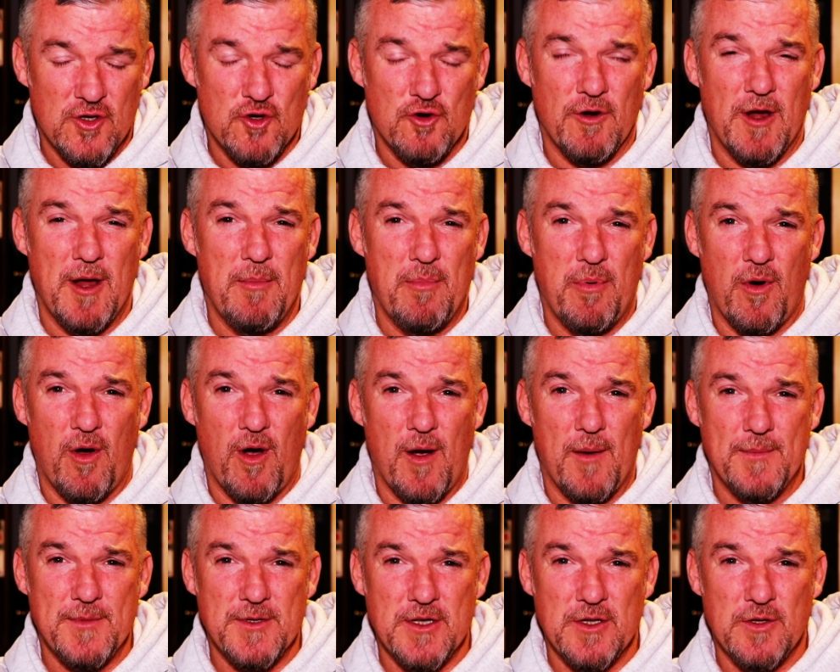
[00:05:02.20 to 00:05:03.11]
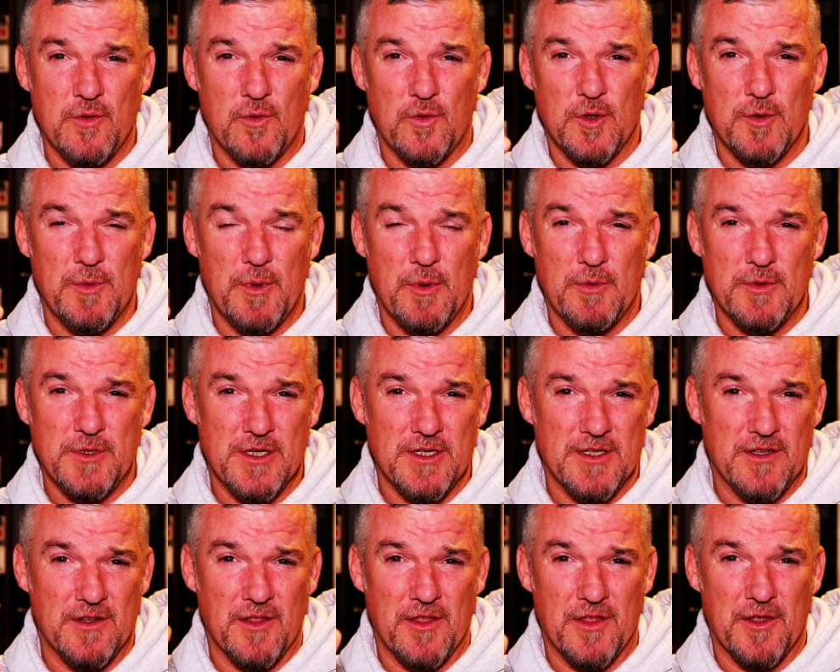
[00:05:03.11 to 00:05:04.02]
Trey Palms tournament, which
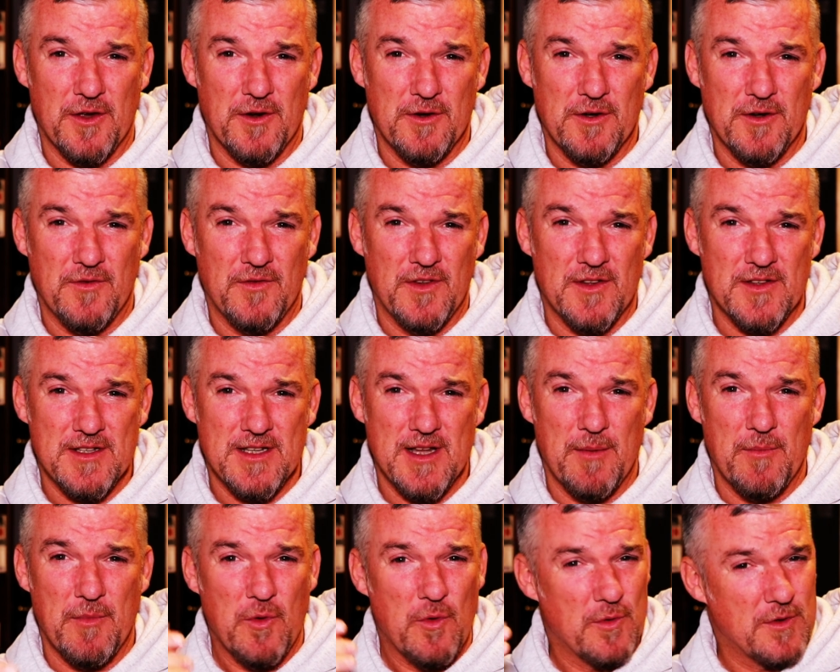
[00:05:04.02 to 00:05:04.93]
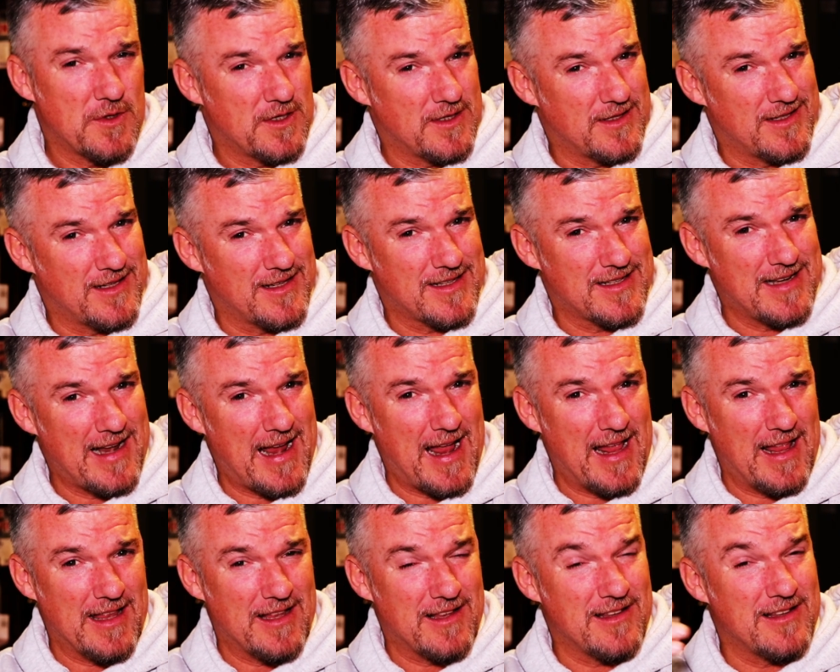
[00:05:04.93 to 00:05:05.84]
is the 3rd of December, which is this
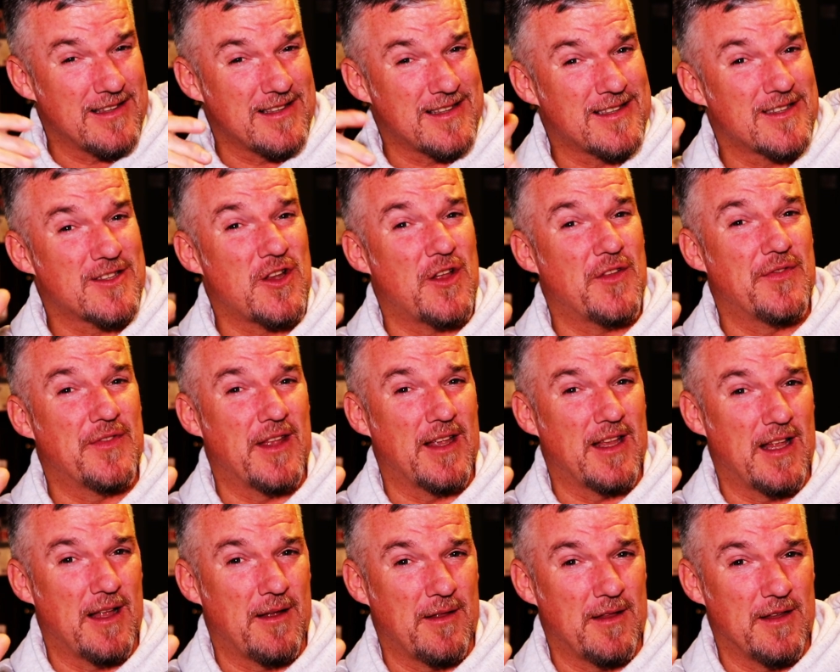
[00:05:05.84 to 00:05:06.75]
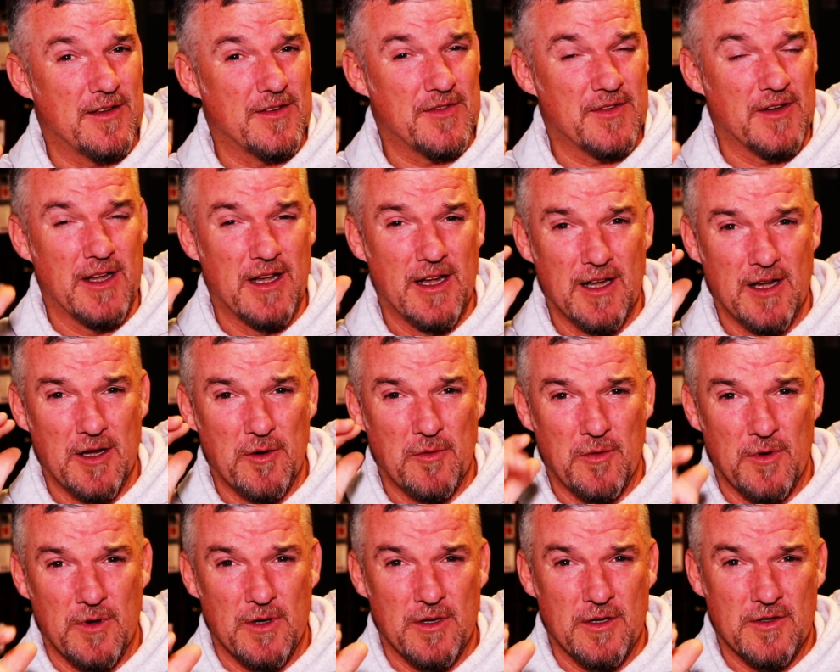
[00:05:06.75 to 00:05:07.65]
Sunday, that is.
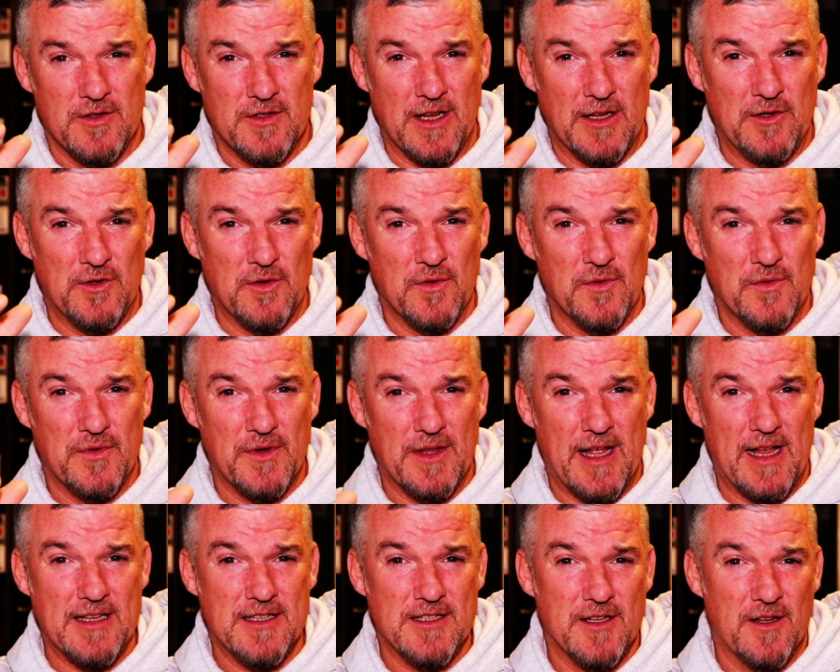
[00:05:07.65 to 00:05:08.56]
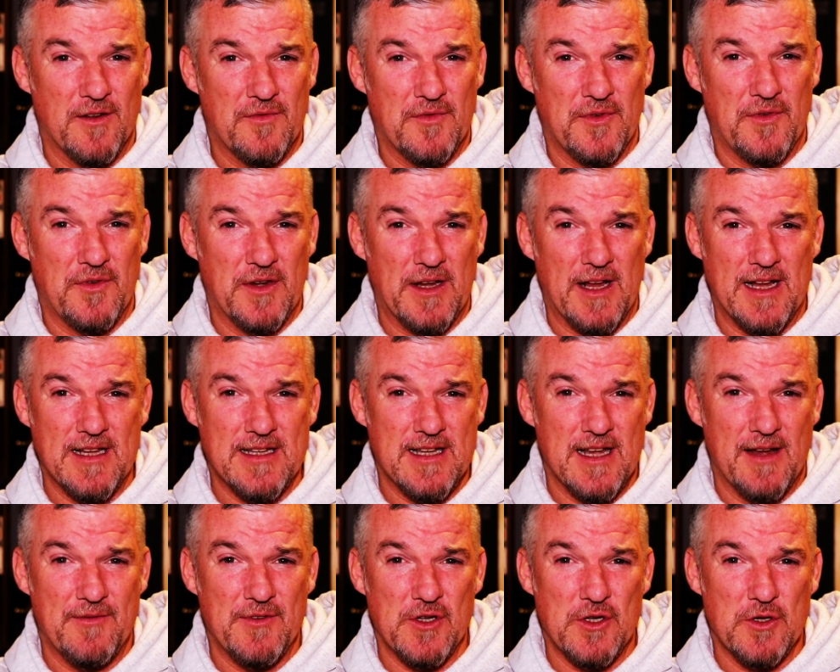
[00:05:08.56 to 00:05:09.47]
stay tuned for that stuff. If you guys
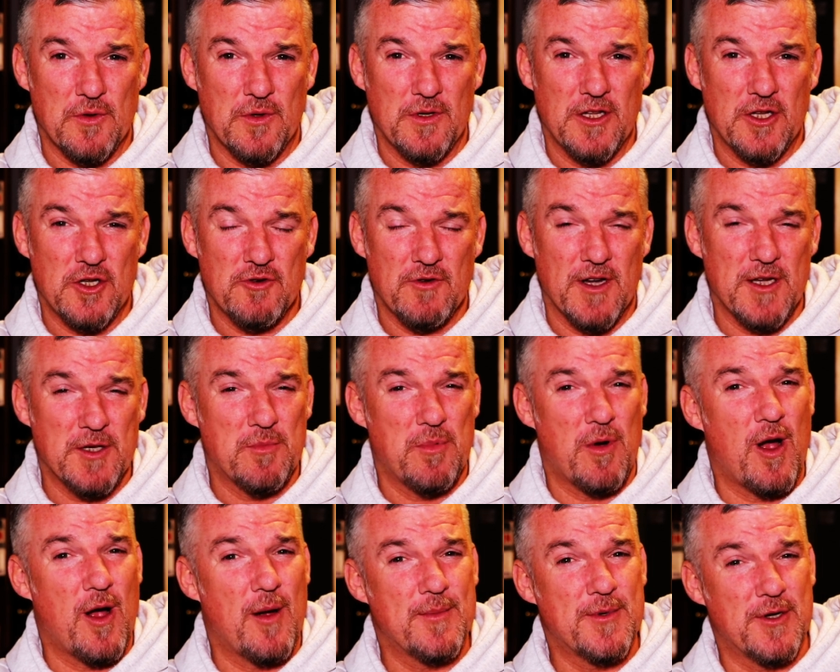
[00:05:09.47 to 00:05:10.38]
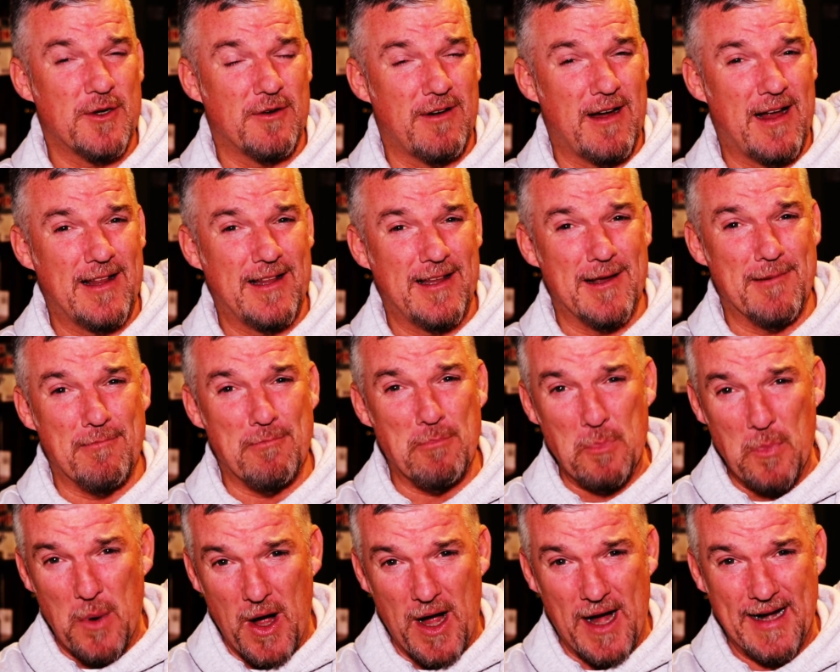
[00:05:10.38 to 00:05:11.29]
haven't joined the Trace Palms, you're out of your
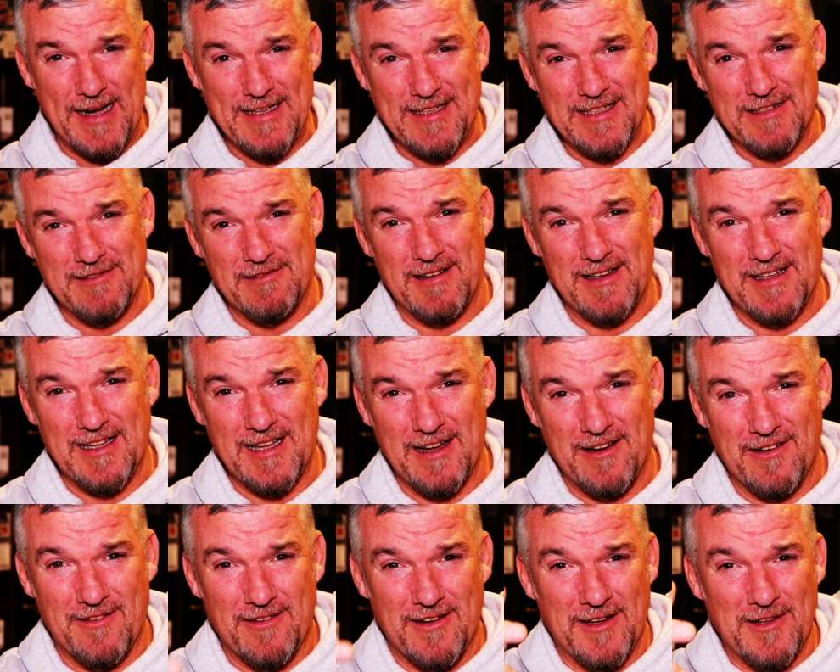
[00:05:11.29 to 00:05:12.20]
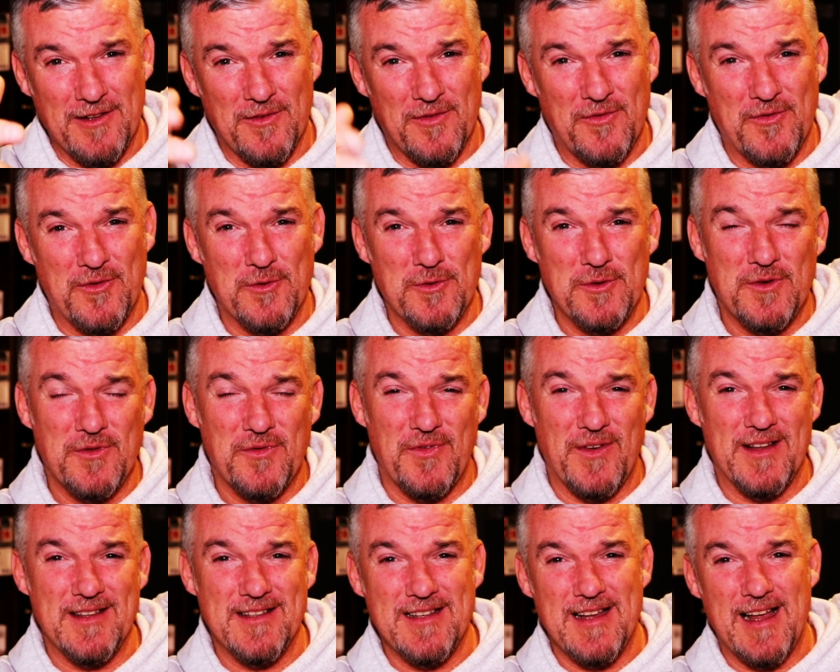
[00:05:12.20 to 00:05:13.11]
minds right now, all right? The food's
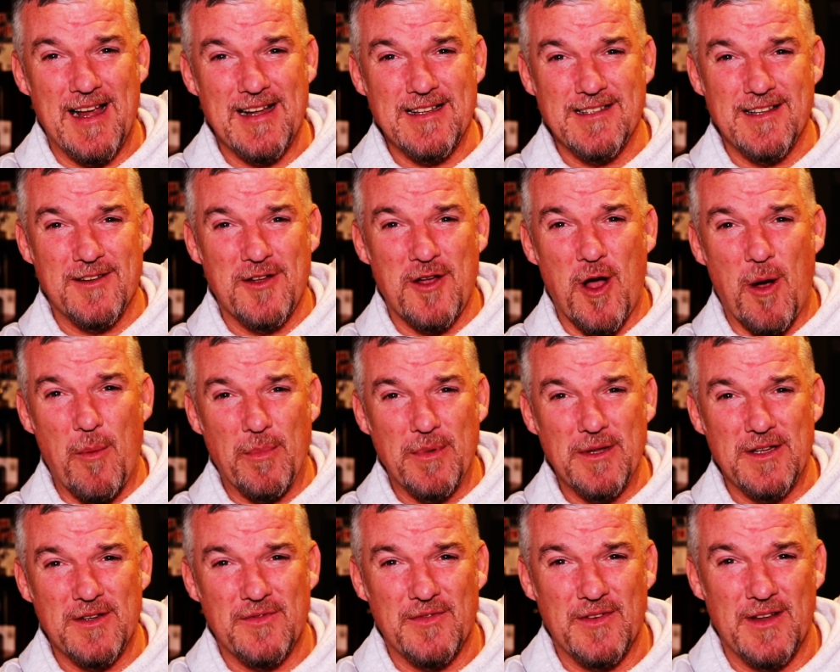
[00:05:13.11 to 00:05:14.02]
fantastic. Company's